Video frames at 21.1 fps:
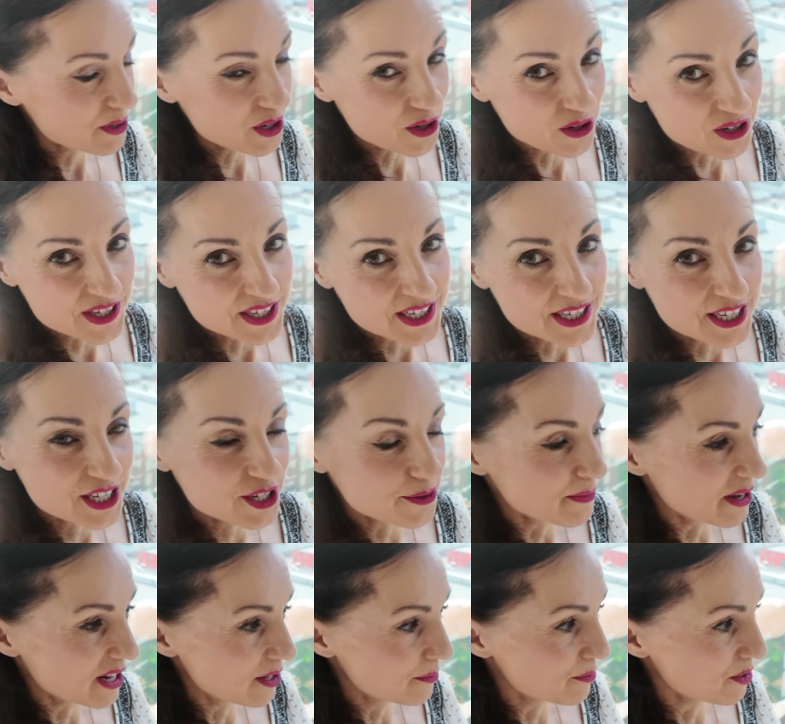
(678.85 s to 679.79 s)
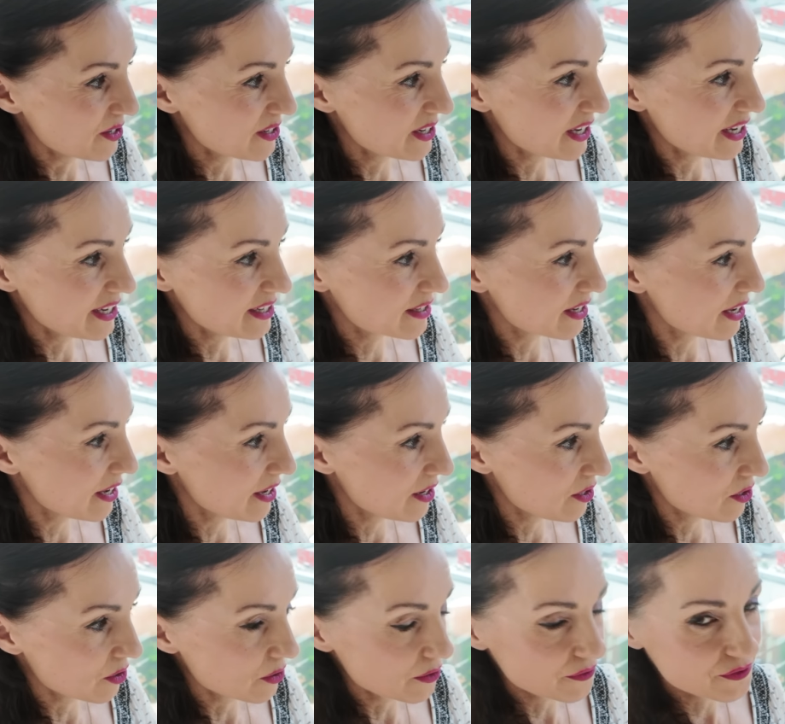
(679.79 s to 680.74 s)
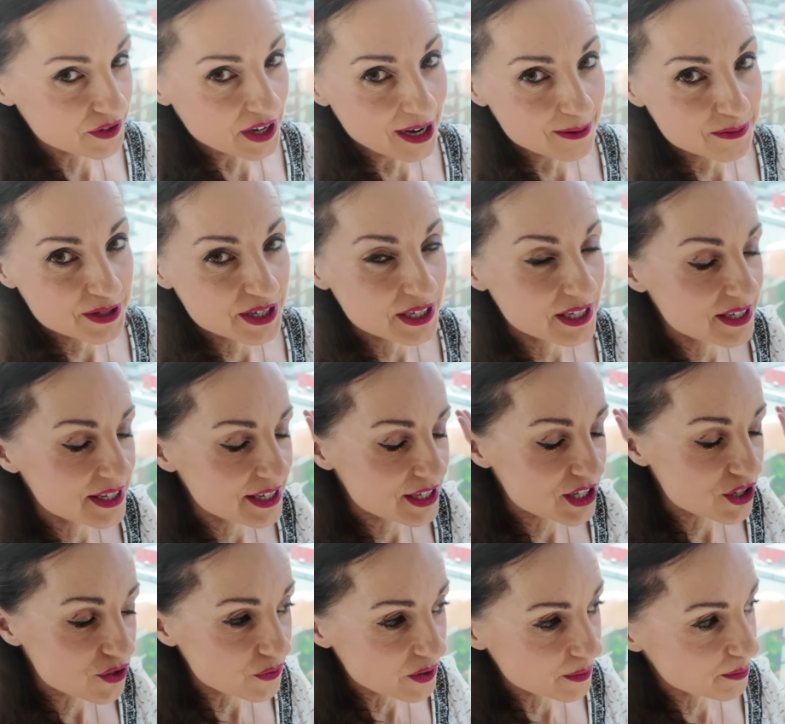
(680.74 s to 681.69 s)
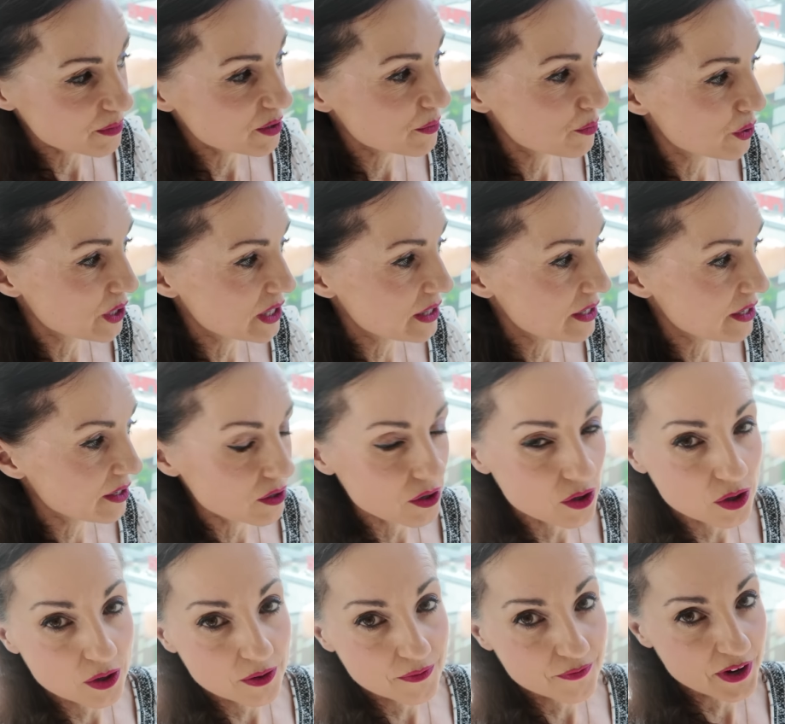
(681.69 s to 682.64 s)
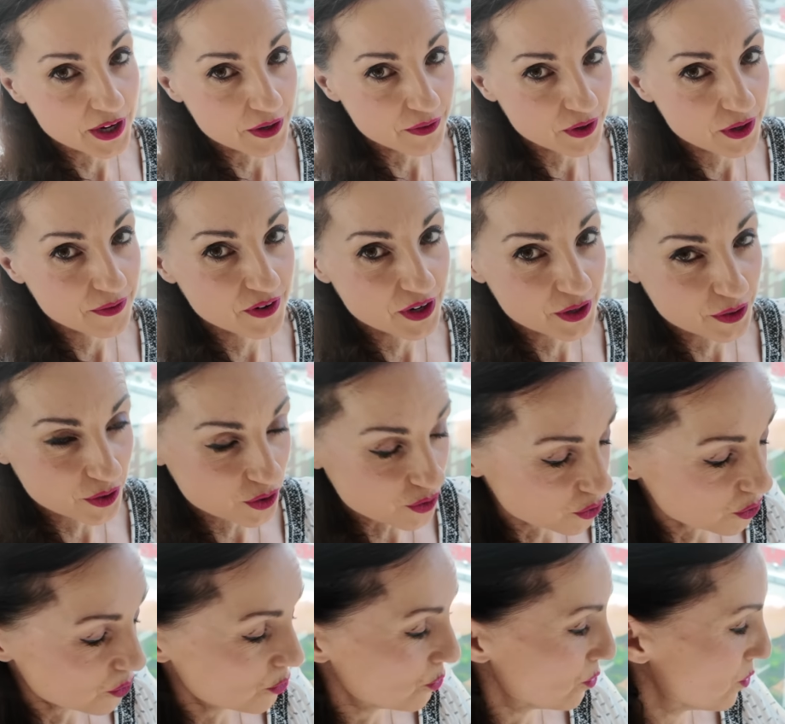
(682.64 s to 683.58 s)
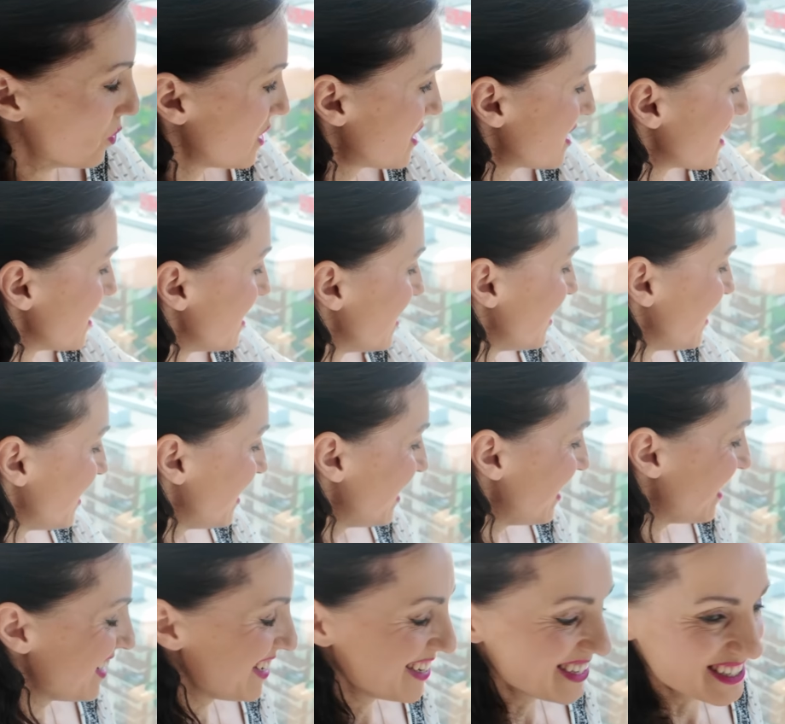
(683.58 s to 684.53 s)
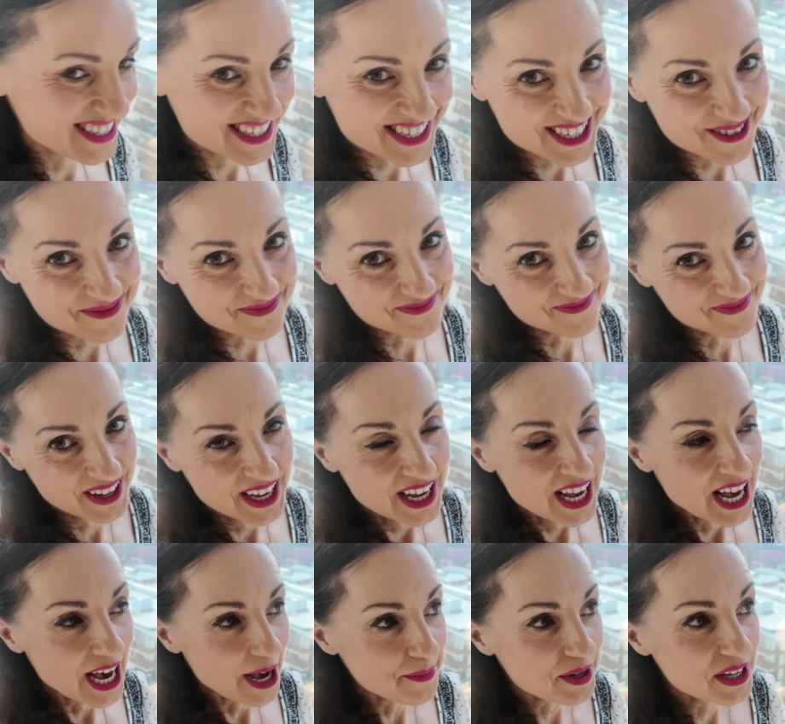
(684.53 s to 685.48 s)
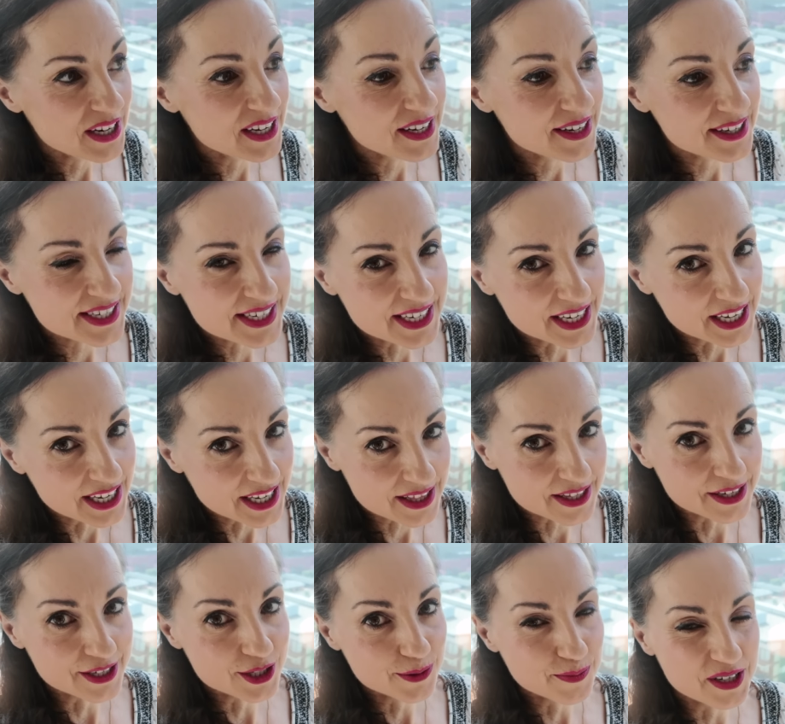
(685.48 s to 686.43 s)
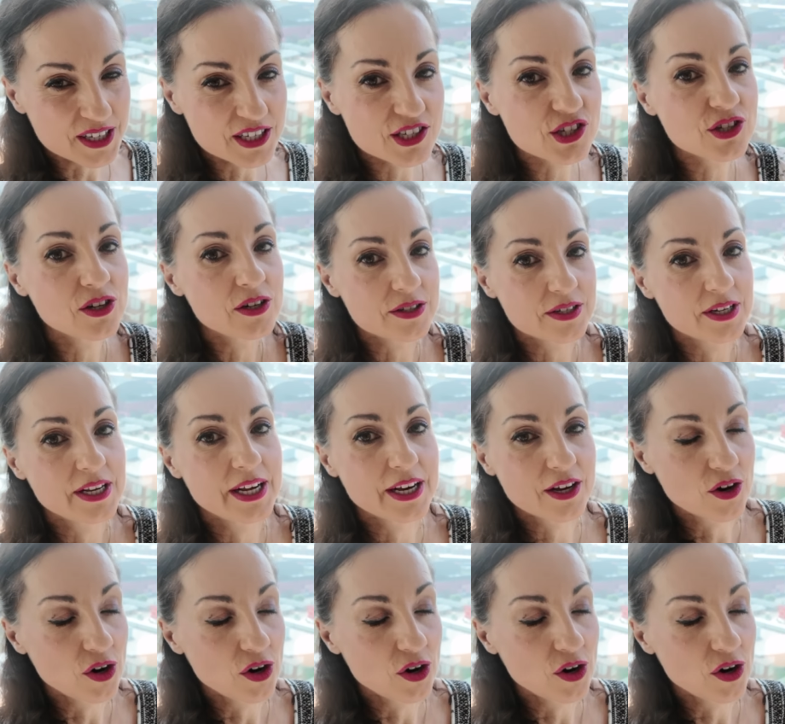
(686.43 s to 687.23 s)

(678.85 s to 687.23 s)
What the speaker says: because this is Melbourne and a lot of times it is extremely windy or very, very cold. And I mean, it is heated, but it's not like